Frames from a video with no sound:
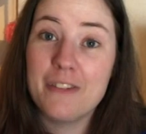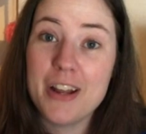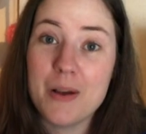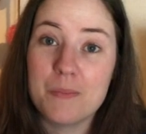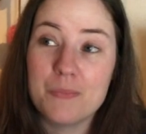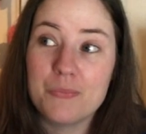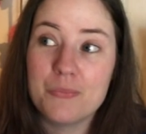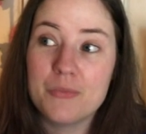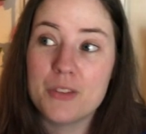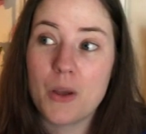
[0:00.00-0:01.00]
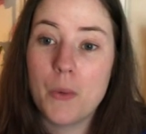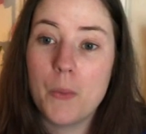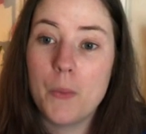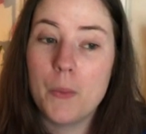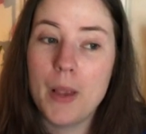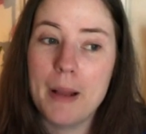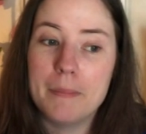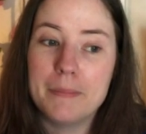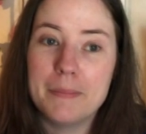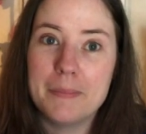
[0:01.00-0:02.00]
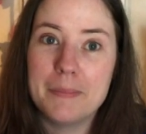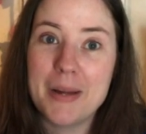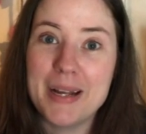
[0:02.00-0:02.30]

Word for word: video. So yeah, bye